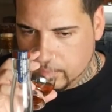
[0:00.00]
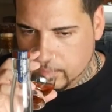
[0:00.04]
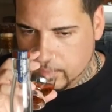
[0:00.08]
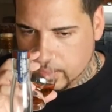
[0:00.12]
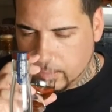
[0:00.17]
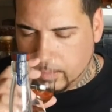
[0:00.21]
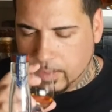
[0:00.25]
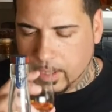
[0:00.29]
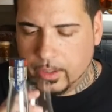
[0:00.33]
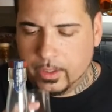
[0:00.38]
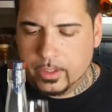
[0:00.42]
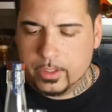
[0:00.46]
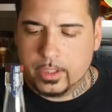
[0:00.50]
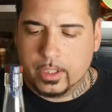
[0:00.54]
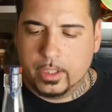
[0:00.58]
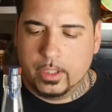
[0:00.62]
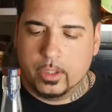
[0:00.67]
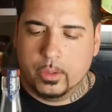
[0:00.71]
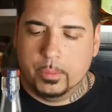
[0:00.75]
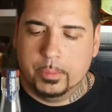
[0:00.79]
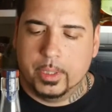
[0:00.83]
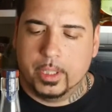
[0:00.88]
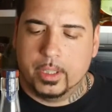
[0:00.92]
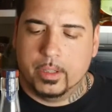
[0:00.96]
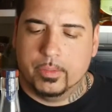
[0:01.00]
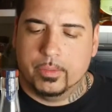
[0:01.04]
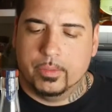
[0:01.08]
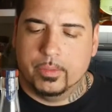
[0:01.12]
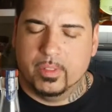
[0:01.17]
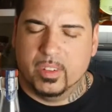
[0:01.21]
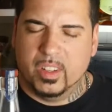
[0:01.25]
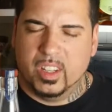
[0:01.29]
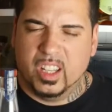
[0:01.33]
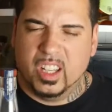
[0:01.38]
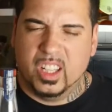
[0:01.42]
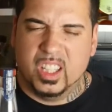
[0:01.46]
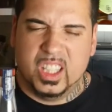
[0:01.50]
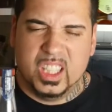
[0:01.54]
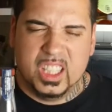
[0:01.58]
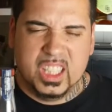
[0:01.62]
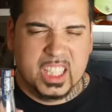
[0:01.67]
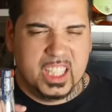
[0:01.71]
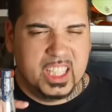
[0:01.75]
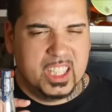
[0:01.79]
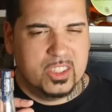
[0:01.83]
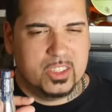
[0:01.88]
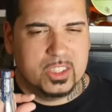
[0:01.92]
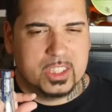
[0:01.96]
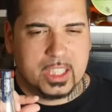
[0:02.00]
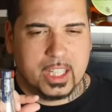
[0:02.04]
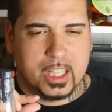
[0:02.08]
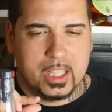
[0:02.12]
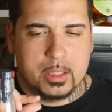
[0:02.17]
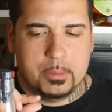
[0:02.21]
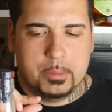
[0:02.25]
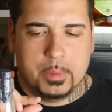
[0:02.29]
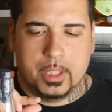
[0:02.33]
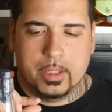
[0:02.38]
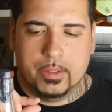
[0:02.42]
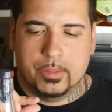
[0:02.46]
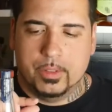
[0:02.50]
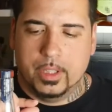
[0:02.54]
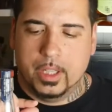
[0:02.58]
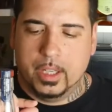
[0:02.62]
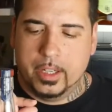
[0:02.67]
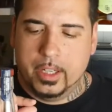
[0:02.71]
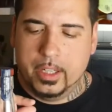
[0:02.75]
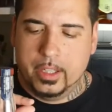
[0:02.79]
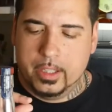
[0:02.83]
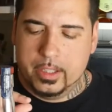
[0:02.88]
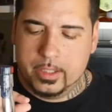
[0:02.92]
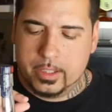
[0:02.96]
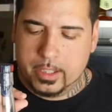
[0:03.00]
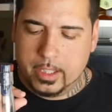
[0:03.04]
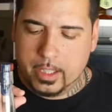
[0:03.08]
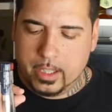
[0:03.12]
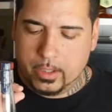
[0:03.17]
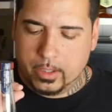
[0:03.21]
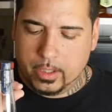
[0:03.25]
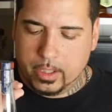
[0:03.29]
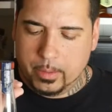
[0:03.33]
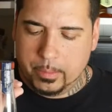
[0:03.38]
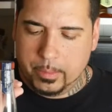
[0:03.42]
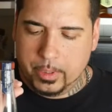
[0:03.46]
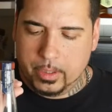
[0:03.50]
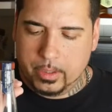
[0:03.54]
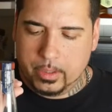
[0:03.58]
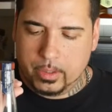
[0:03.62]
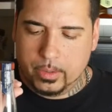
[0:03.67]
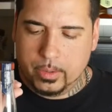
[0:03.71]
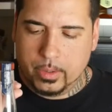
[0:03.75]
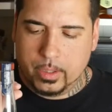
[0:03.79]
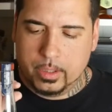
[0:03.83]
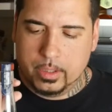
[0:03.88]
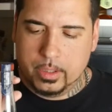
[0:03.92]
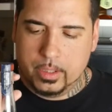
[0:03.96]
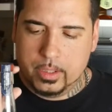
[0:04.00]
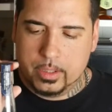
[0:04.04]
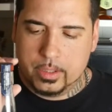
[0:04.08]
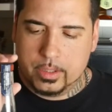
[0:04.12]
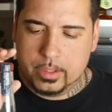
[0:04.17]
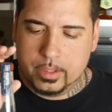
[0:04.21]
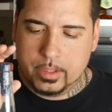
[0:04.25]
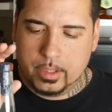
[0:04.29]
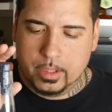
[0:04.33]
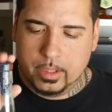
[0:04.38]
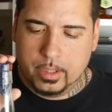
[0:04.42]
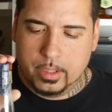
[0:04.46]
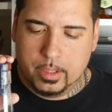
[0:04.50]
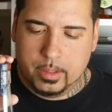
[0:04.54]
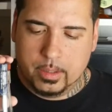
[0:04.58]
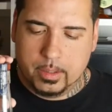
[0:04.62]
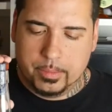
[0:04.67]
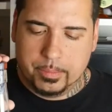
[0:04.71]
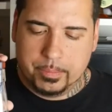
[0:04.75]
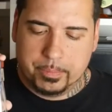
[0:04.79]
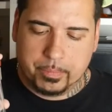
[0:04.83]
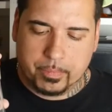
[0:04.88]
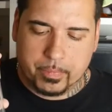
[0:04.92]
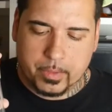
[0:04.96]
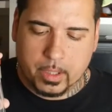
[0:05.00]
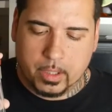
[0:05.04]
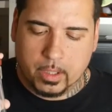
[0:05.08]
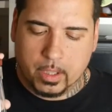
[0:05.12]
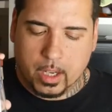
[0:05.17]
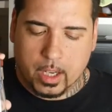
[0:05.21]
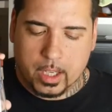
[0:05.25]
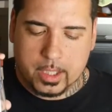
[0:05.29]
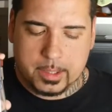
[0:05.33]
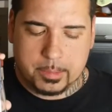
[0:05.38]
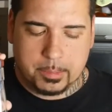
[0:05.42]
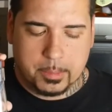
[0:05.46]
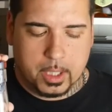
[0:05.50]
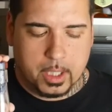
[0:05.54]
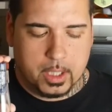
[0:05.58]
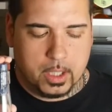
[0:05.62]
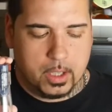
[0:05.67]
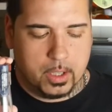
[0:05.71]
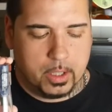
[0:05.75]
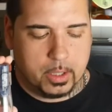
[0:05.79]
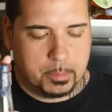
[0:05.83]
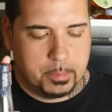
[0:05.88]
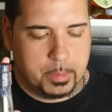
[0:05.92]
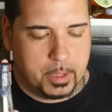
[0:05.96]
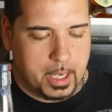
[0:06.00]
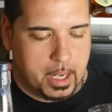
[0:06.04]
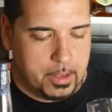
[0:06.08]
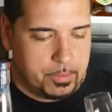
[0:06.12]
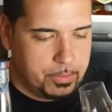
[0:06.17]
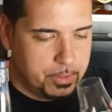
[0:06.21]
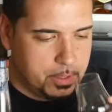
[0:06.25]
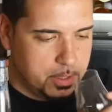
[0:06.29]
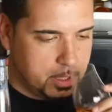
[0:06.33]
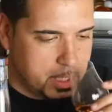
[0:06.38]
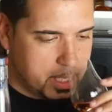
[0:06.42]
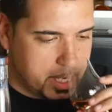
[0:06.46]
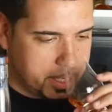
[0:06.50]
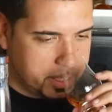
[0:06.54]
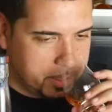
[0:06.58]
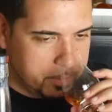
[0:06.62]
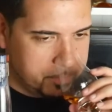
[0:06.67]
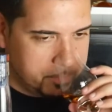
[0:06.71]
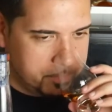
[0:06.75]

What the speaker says: Wow, there's a little tiny bit of nuttiness now coming through on this Lost Monarch, but I feel like,